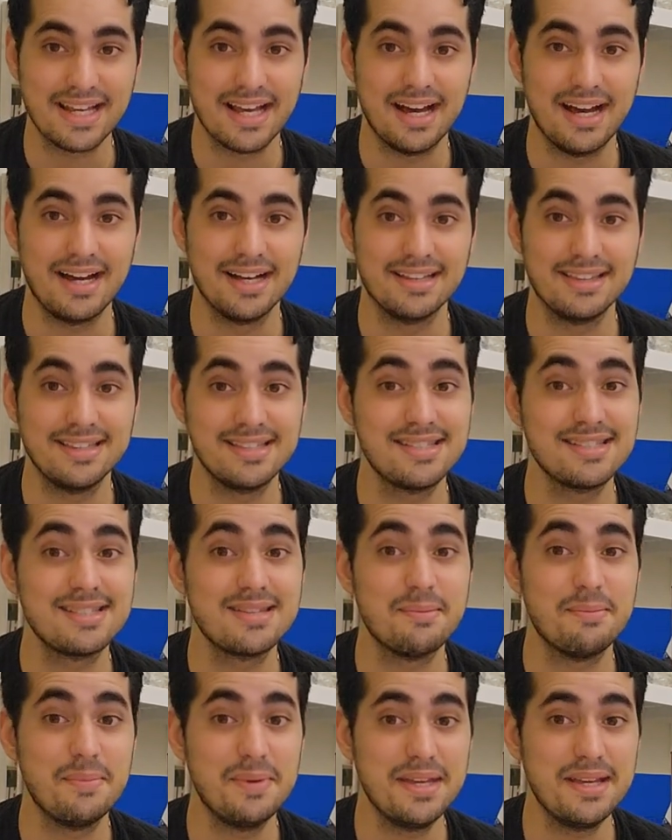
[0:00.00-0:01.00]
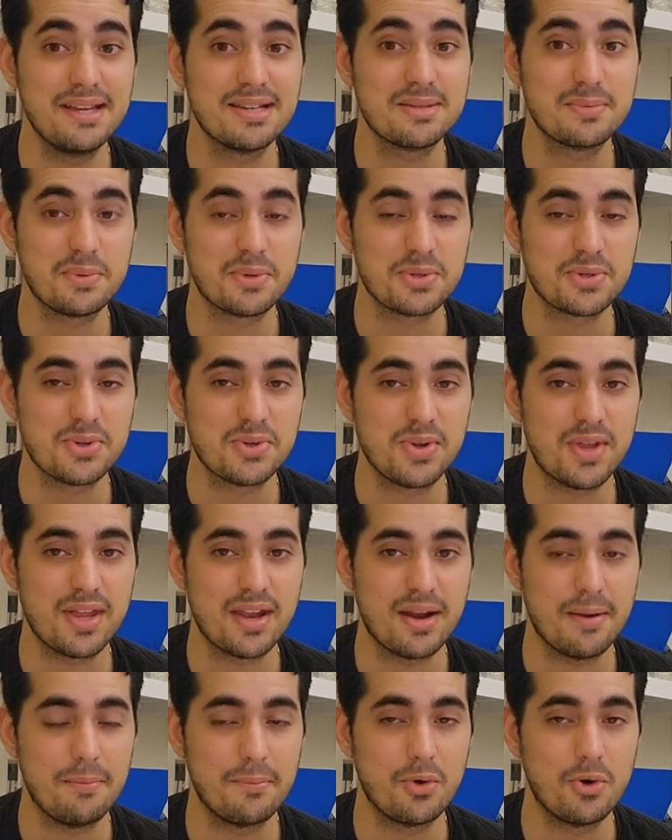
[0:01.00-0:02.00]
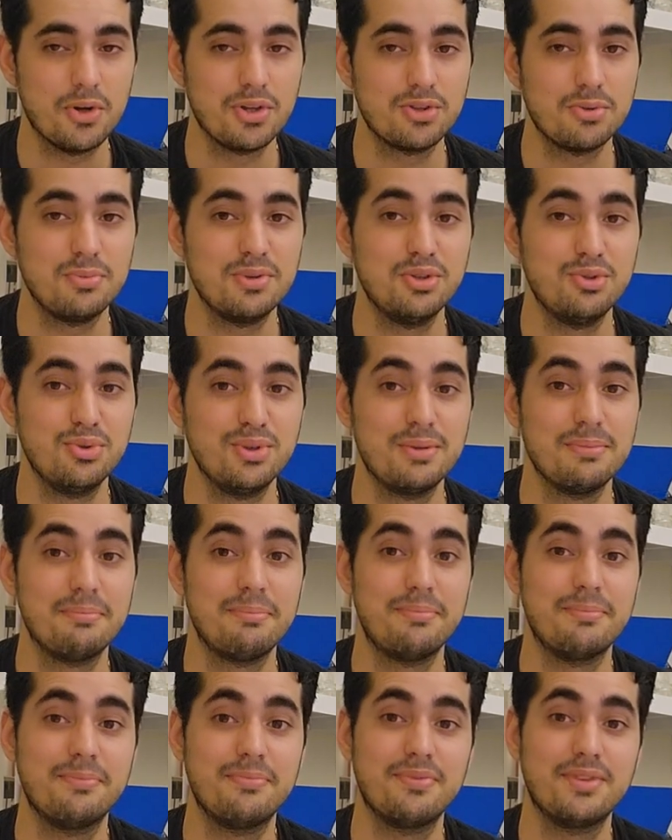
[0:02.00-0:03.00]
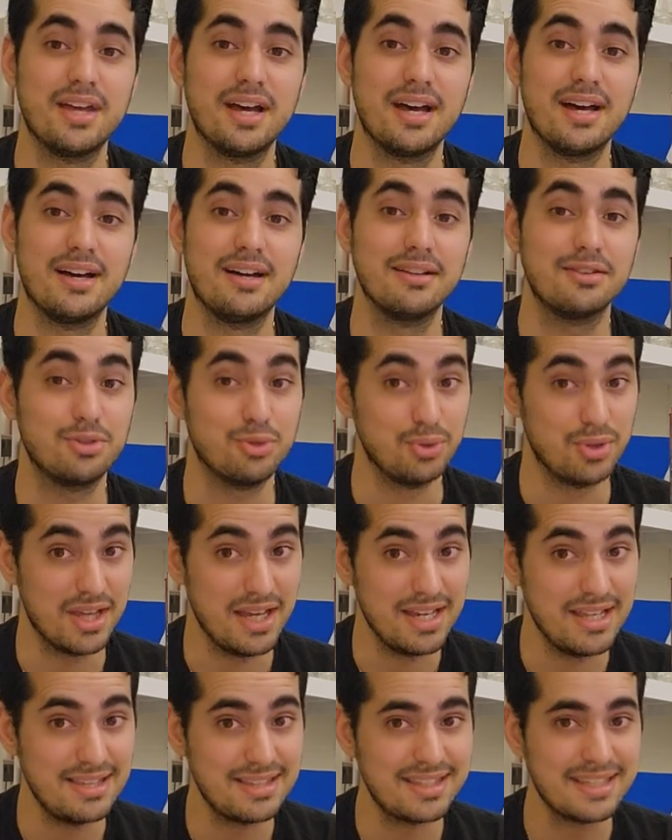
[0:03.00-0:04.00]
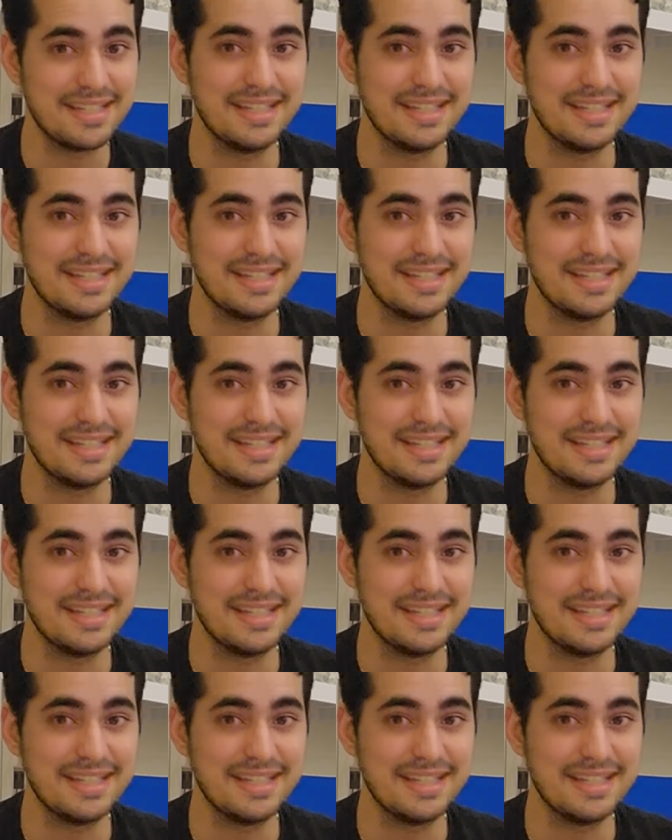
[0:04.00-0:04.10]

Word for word: Uh, this is the biggest puzzle that I'm going to be doing uh, to date.